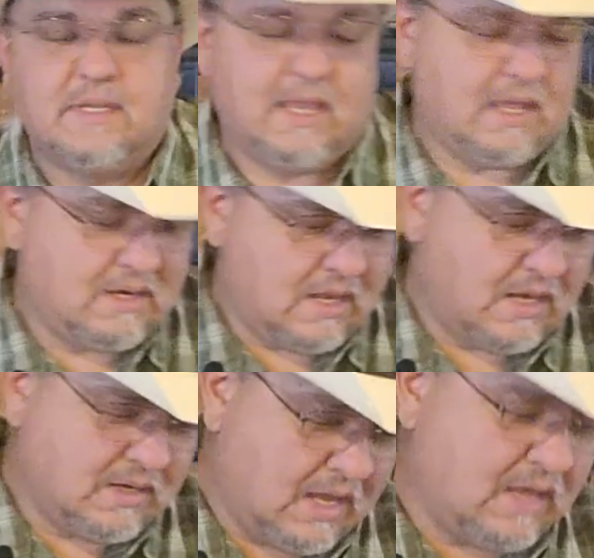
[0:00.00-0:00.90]
we
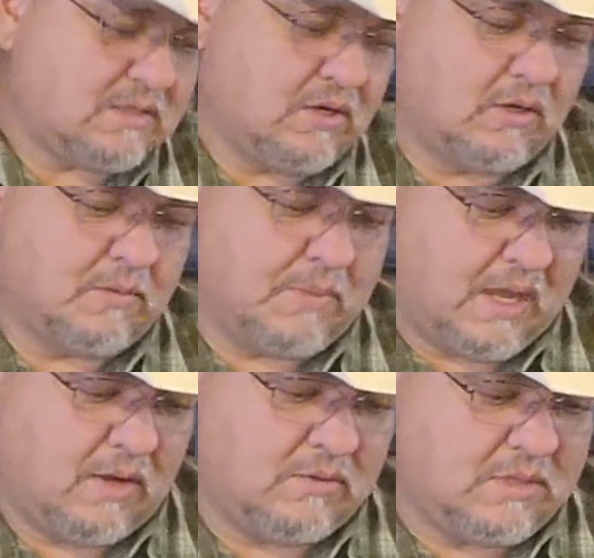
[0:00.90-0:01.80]
cannot not talk
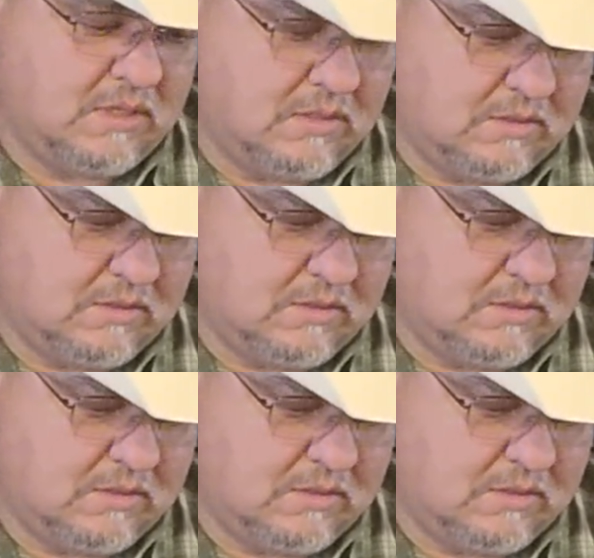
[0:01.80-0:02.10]
about